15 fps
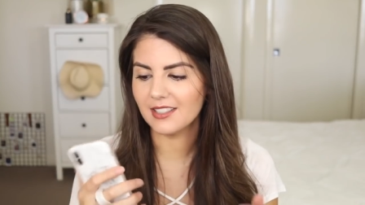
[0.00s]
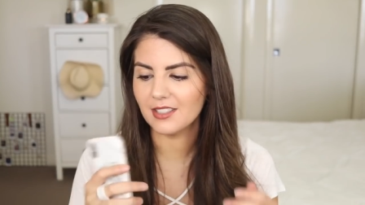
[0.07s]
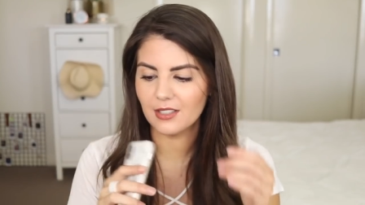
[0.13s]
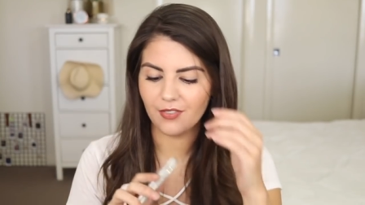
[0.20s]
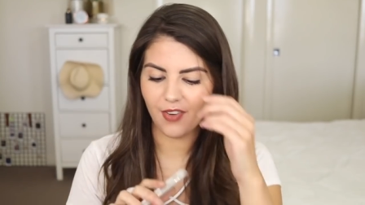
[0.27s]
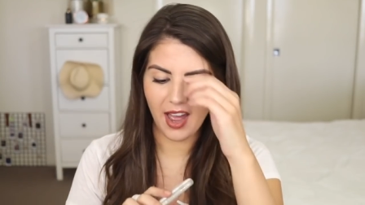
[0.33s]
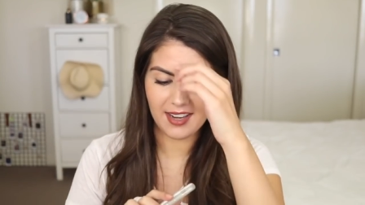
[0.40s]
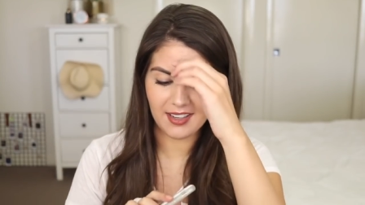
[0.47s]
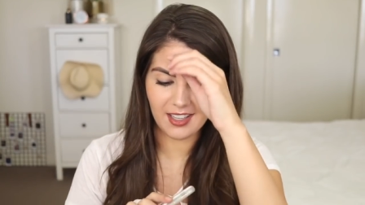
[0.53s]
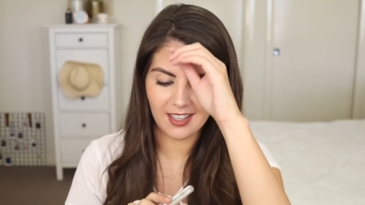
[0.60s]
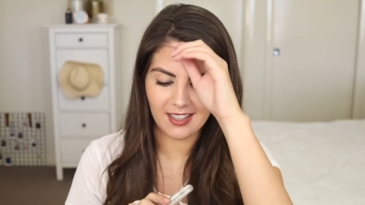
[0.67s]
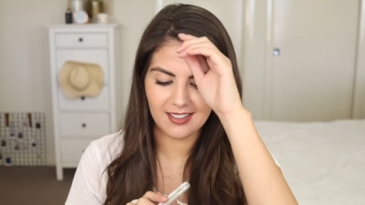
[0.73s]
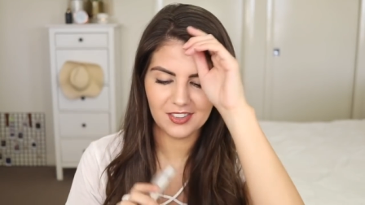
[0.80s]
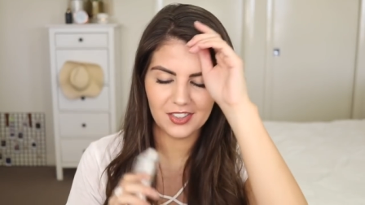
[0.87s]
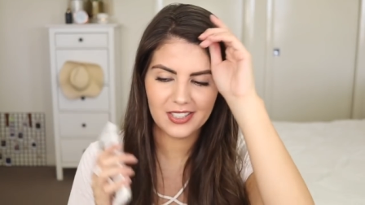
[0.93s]
I just find
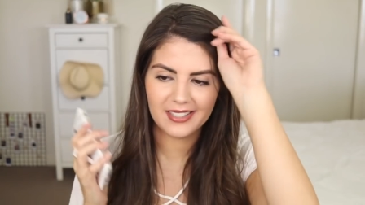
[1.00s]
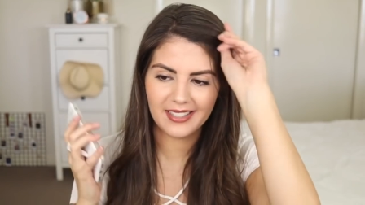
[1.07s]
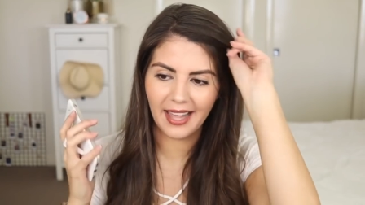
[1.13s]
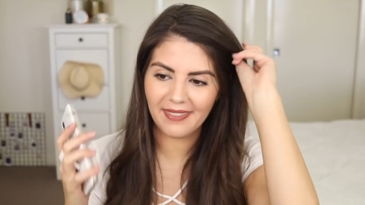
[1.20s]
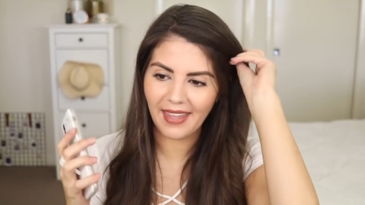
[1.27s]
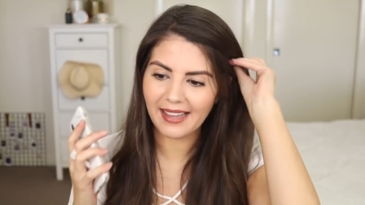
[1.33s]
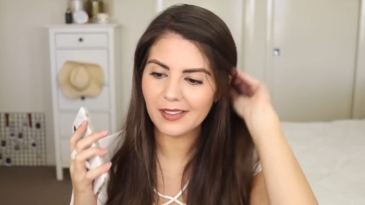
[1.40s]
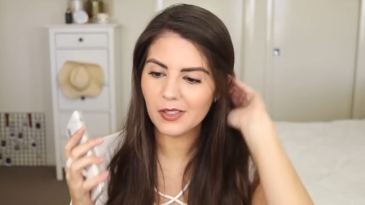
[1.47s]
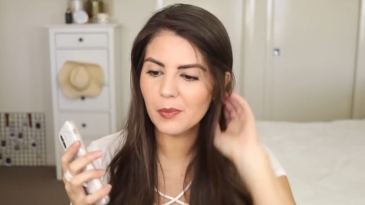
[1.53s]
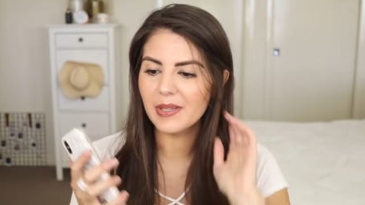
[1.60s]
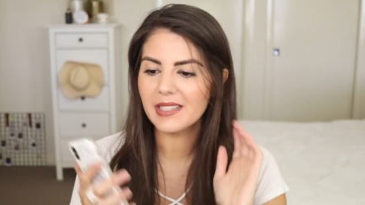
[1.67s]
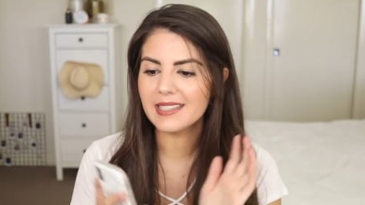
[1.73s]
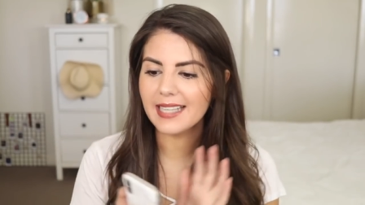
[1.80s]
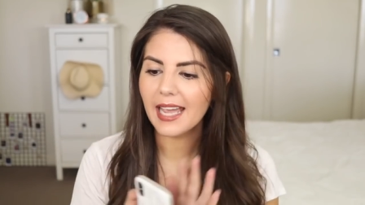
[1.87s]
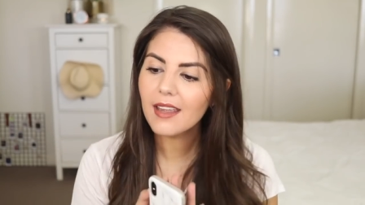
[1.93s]
it just that little
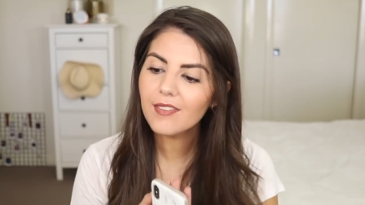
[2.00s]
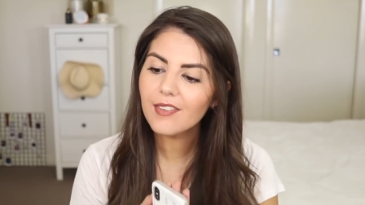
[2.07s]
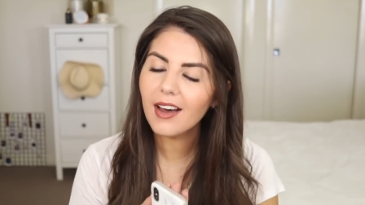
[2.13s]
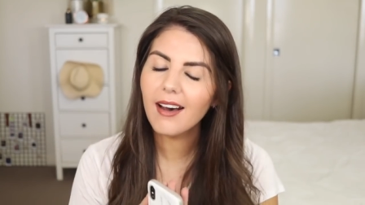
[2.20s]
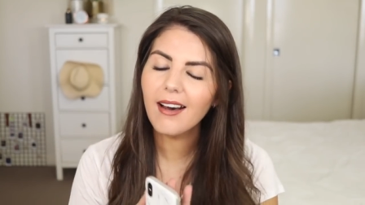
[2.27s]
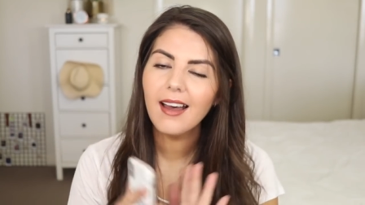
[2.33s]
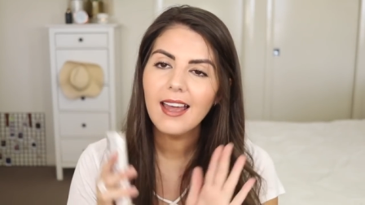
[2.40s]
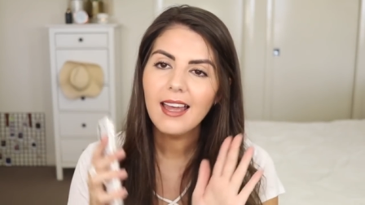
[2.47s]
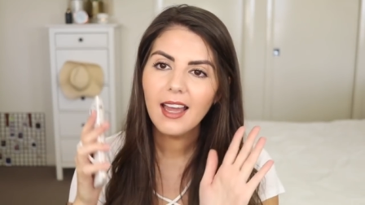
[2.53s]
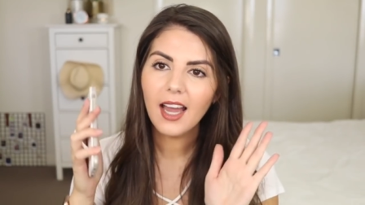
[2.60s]
bit safer.